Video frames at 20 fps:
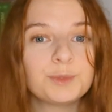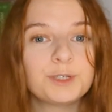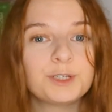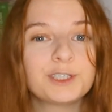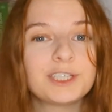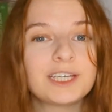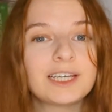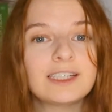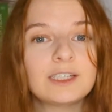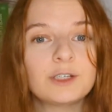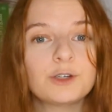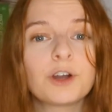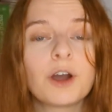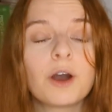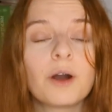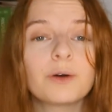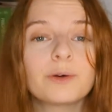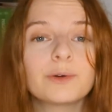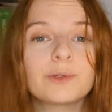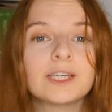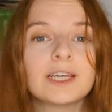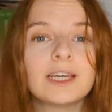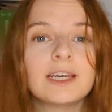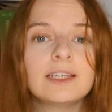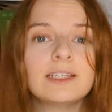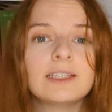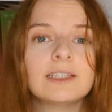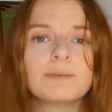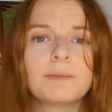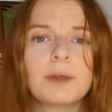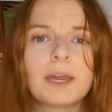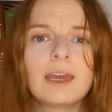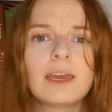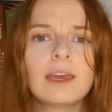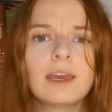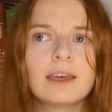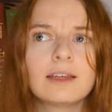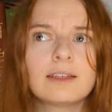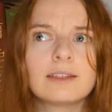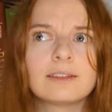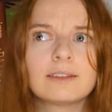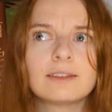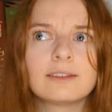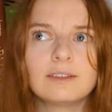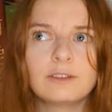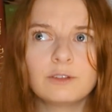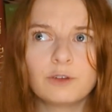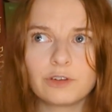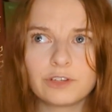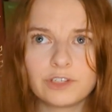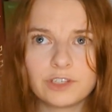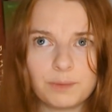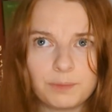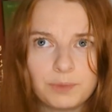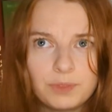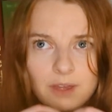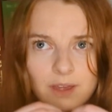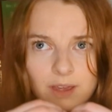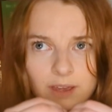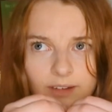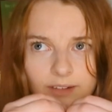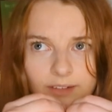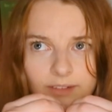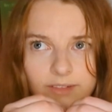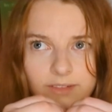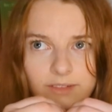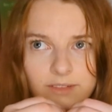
when you're setting your goals is making it not something